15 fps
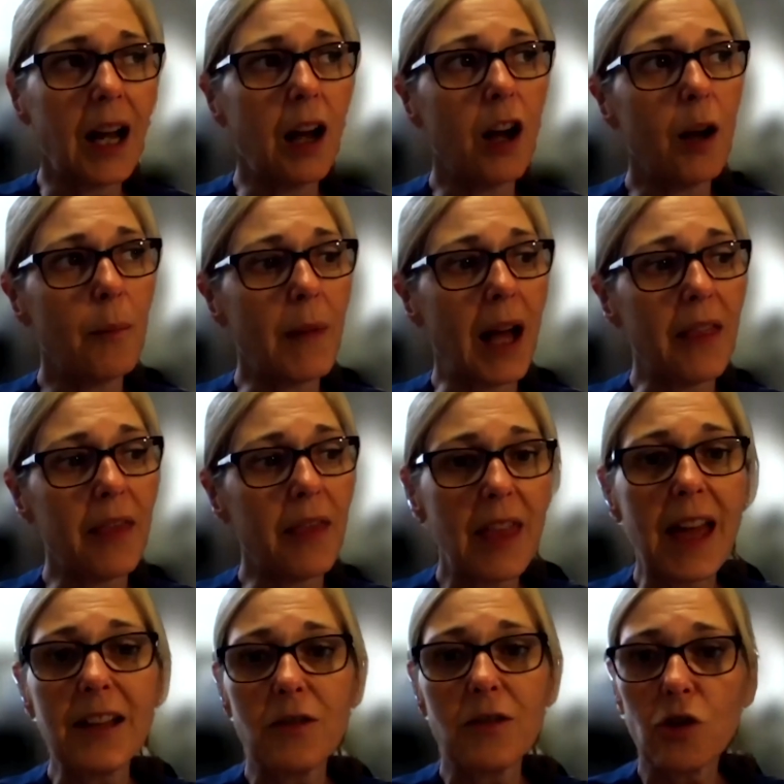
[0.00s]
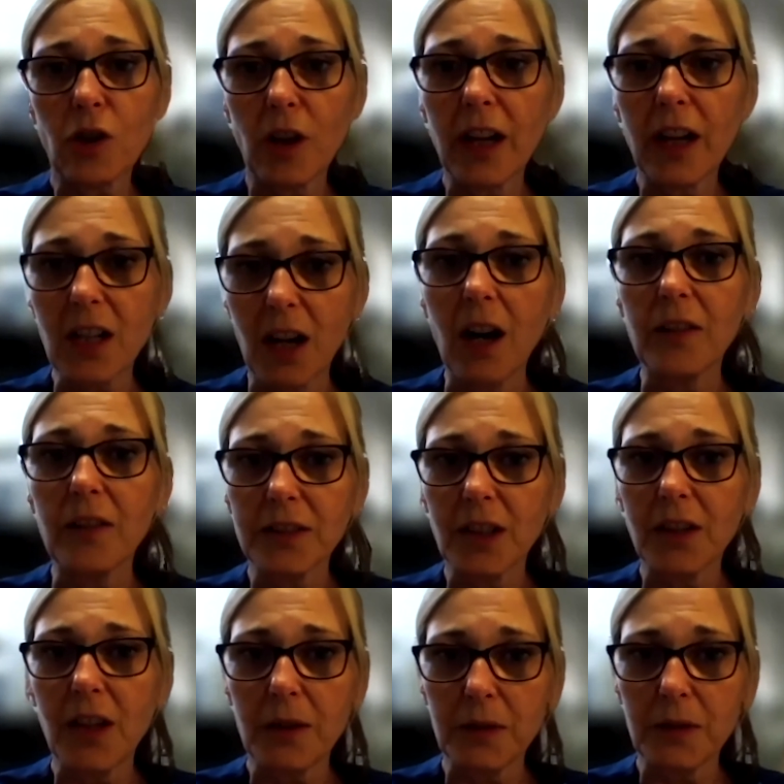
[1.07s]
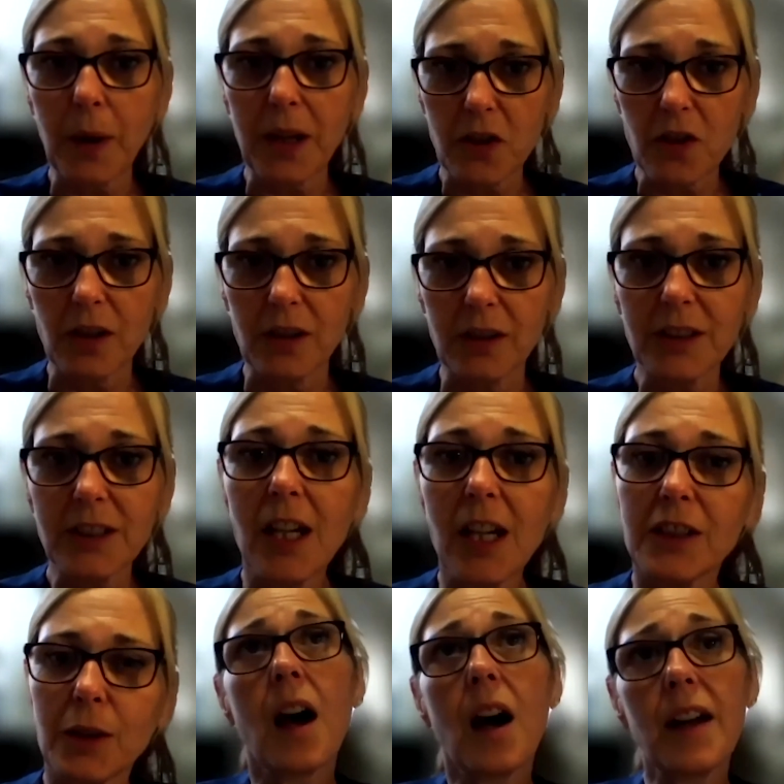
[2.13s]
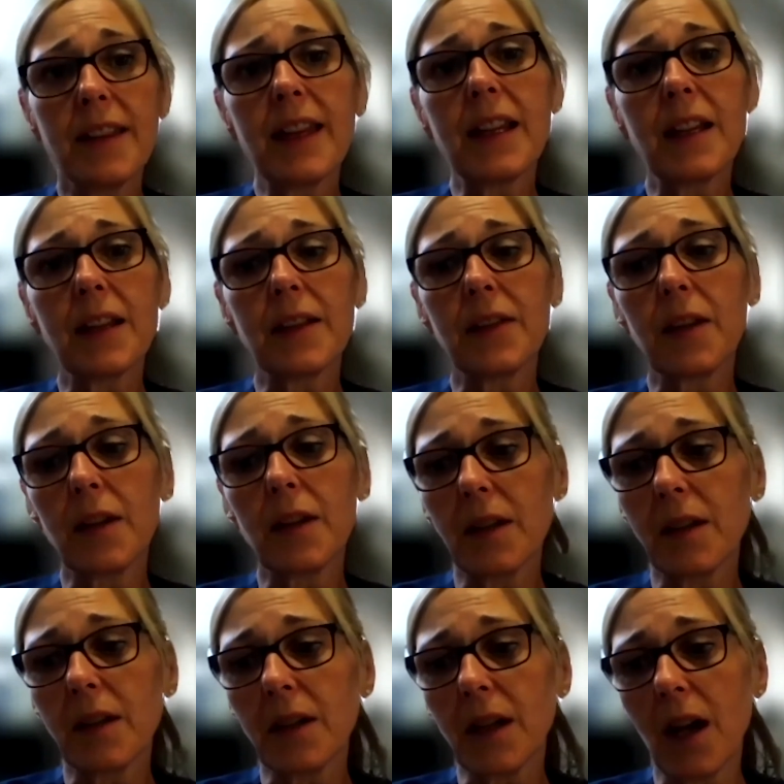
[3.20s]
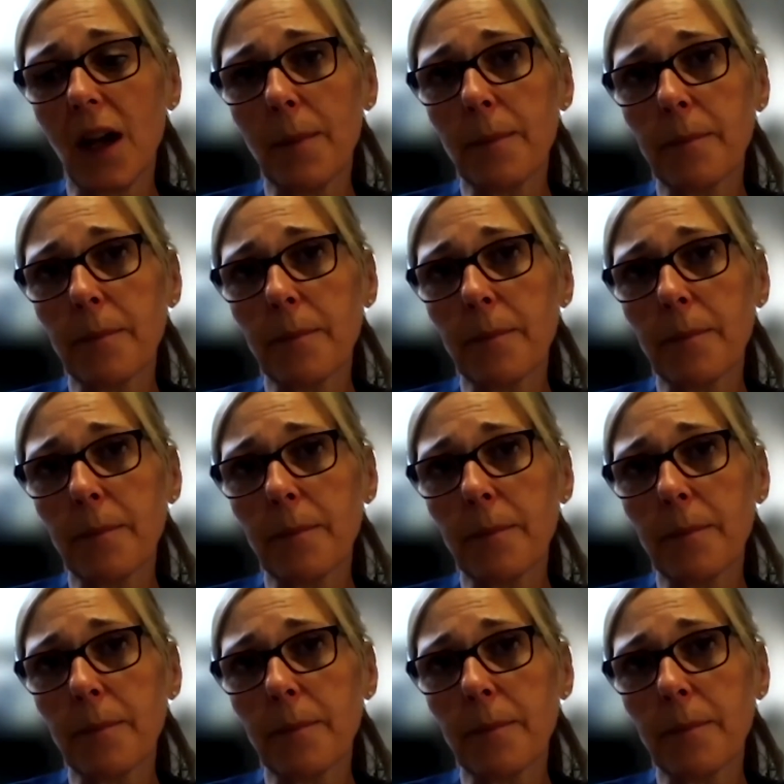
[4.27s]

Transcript: and then try to answer those questions. I think the